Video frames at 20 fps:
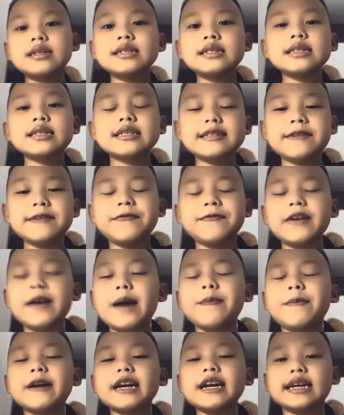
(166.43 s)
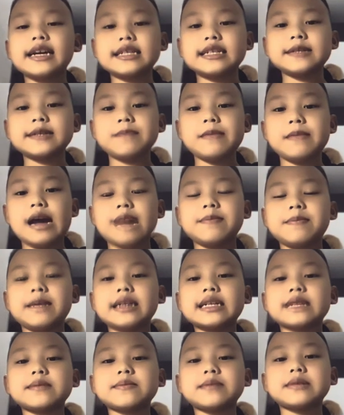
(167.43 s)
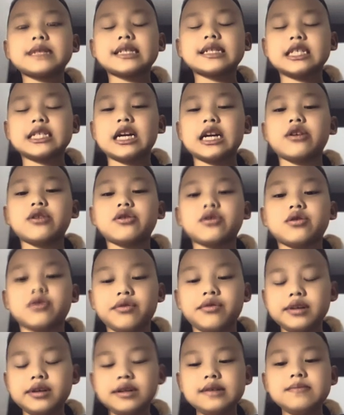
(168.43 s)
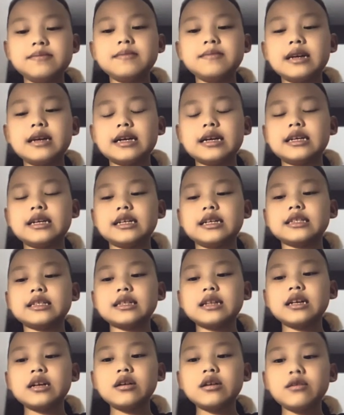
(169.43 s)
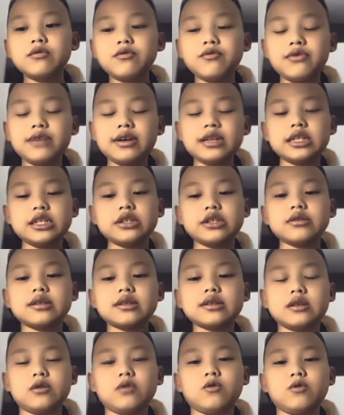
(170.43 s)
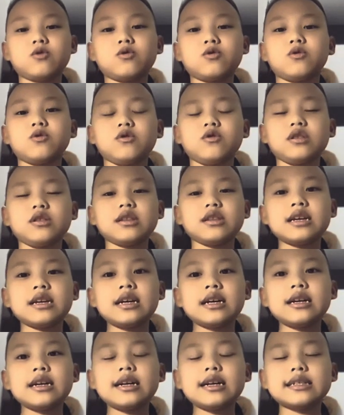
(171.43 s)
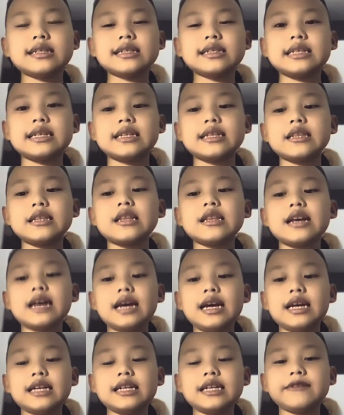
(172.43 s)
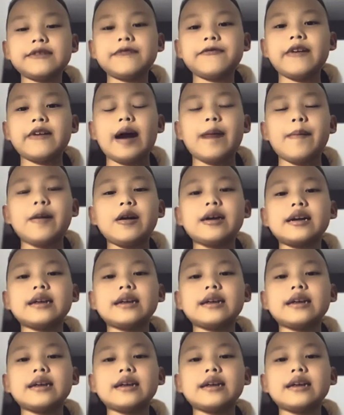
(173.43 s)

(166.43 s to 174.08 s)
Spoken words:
The fabric is man-made material because we use the wool, cotton, and fiber.